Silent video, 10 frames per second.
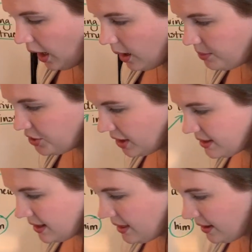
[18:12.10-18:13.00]

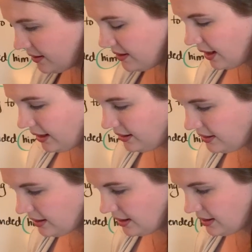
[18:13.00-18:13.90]
object in the second
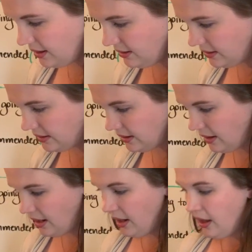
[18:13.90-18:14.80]
sentence,
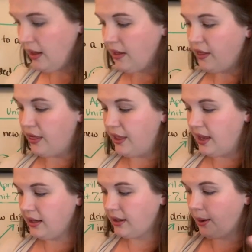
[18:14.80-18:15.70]

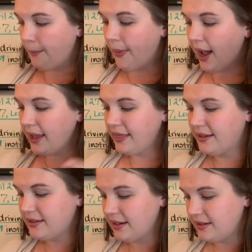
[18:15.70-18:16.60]
then combine
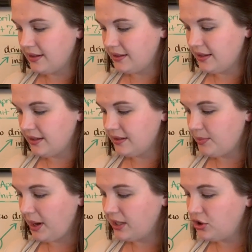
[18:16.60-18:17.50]
the sentences
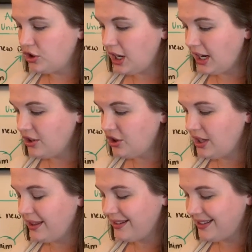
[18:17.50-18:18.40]
by
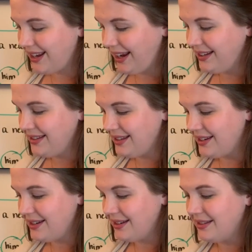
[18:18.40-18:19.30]
changing the second
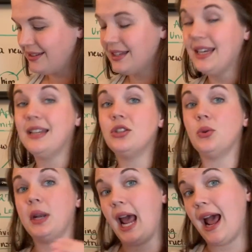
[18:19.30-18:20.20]
sentence into
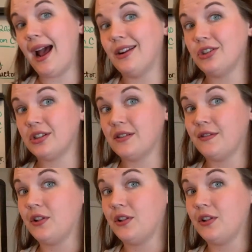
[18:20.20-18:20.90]
an adjective